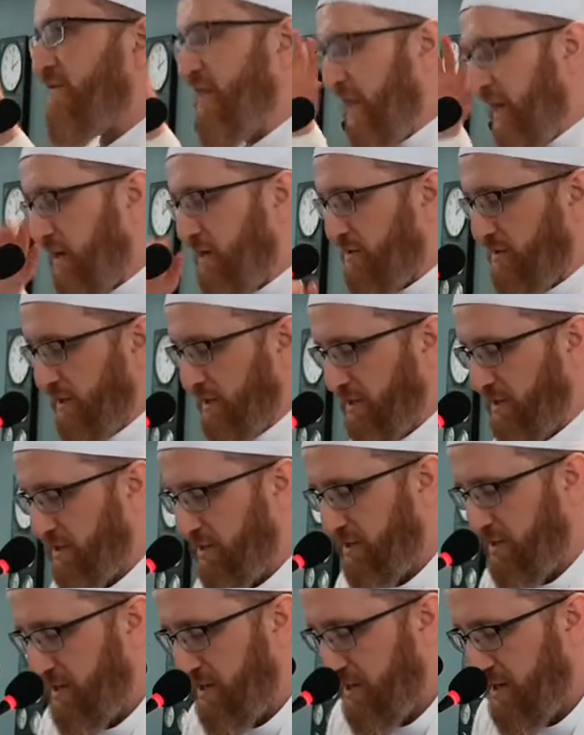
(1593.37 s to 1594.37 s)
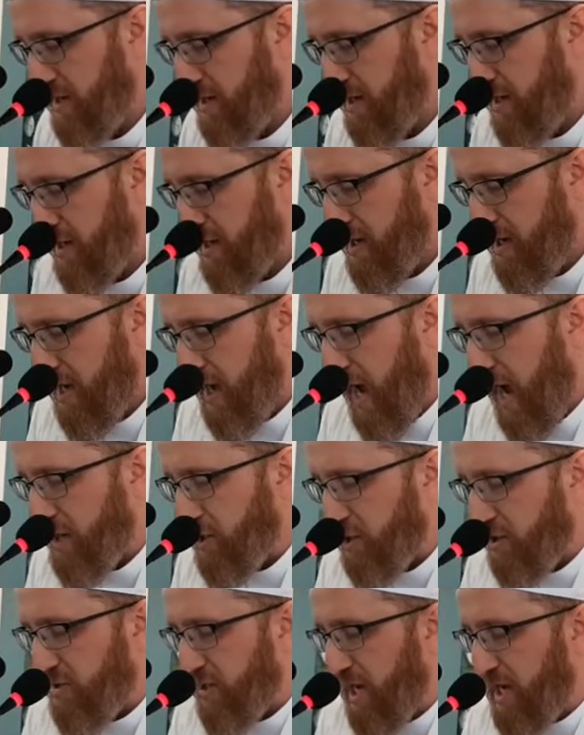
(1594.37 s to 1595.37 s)
of ignorance.
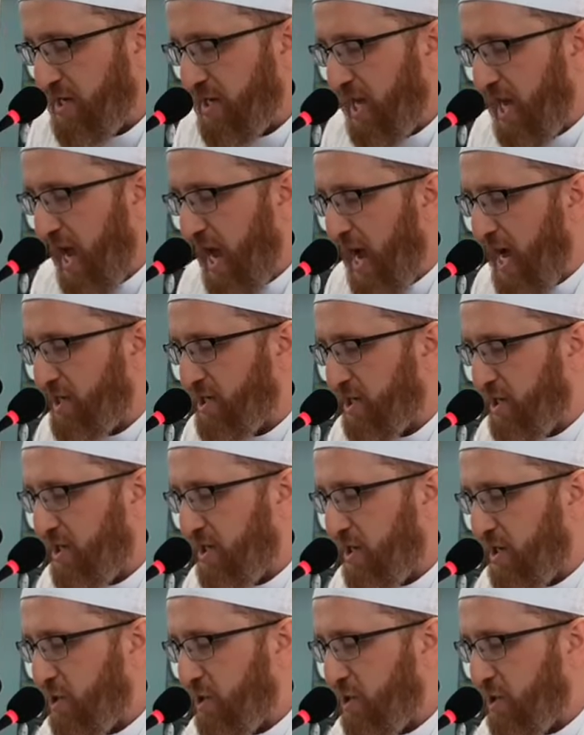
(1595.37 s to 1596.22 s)
And so then they ask,